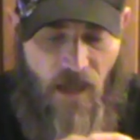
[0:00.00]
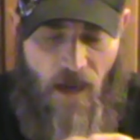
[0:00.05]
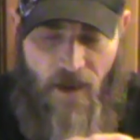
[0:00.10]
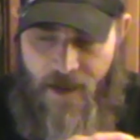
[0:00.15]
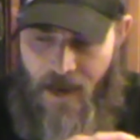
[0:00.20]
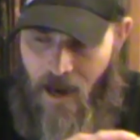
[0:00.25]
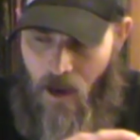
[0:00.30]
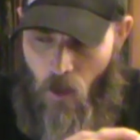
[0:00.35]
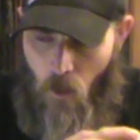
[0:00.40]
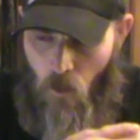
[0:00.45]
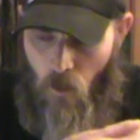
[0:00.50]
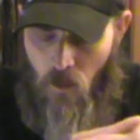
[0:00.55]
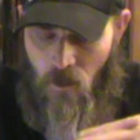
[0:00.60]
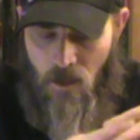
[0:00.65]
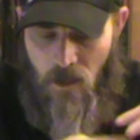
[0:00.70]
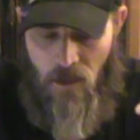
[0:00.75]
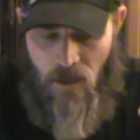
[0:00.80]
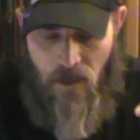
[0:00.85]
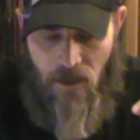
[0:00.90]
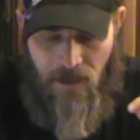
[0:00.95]
Now,
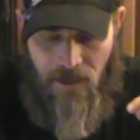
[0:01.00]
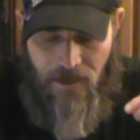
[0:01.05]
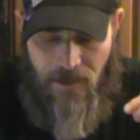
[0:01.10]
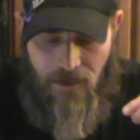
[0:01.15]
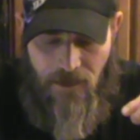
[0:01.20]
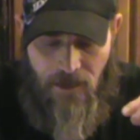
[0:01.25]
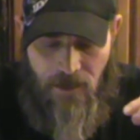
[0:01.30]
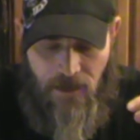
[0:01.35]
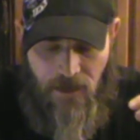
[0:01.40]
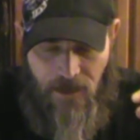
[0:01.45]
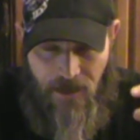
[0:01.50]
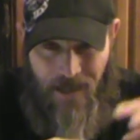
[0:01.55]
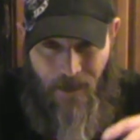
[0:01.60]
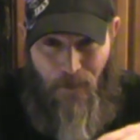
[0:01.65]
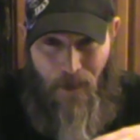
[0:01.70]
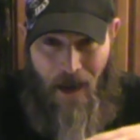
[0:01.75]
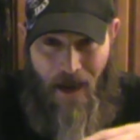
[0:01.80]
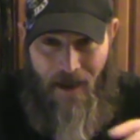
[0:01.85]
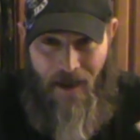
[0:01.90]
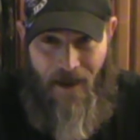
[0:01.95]

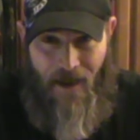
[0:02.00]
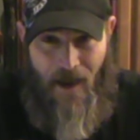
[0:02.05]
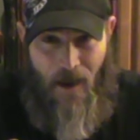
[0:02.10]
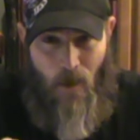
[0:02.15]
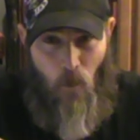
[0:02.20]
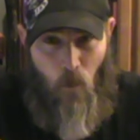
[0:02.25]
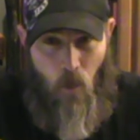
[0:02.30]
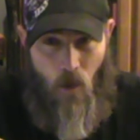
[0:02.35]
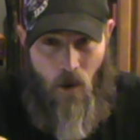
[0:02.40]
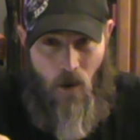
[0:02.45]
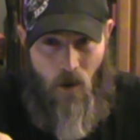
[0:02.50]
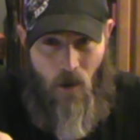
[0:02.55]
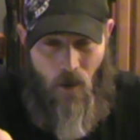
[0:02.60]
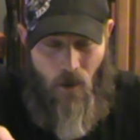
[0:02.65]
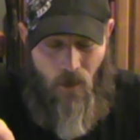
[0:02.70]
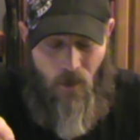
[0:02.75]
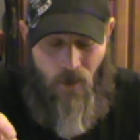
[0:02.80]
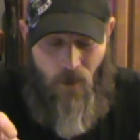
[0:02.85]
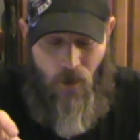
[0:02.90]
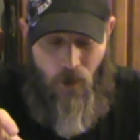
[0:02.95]
depending on
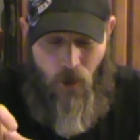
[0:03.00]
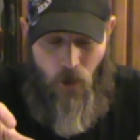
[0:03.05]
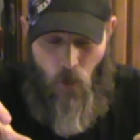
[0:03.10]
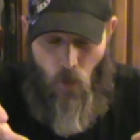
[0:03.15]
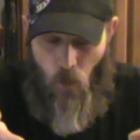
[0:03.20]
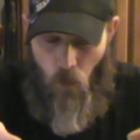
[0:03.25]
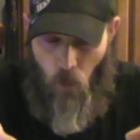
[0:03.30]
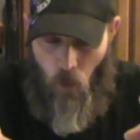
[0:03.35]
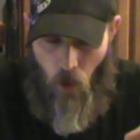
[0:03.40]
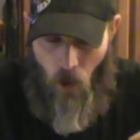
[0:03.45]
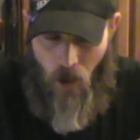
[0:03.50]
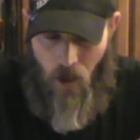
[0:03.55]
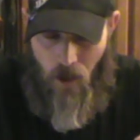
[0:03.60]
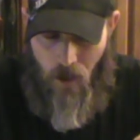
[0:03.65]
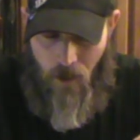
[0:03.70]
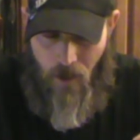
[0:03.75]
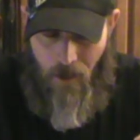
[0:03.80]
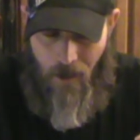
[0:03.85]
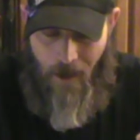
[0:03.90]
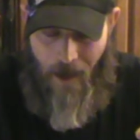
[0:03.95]
where you
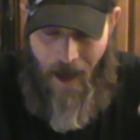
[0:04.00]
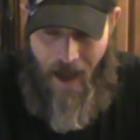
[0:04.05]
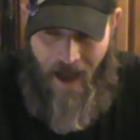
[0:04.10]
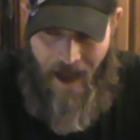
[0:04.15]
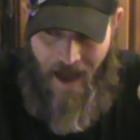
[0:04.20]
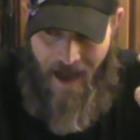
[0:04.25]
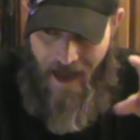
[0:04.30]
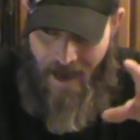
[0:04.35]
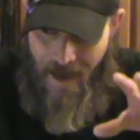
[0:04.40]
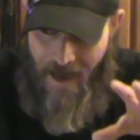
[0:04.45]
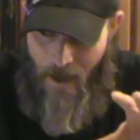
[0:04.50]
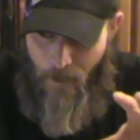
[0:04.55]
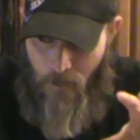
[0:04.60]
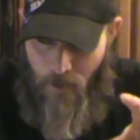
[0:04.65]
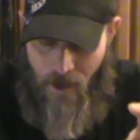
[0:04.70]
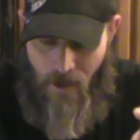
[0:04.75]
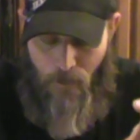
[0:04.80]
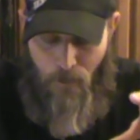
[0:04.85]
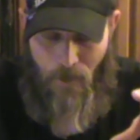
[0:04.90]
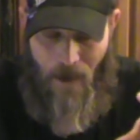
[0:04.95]
look, I
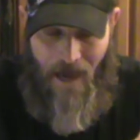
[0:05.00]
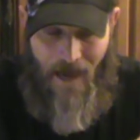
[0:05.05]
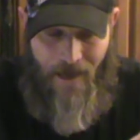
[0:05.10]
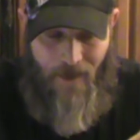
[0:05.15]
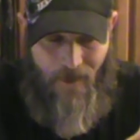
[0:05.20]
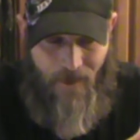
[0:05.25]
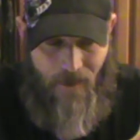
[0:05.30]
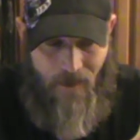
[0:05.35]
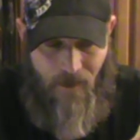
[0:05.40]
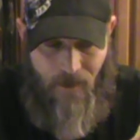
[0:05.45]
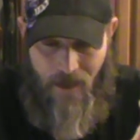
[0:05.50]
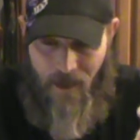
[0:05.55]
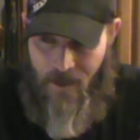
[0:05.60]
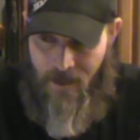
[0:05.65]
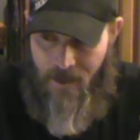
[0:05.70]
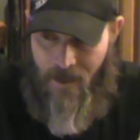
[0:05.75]
happen to buy this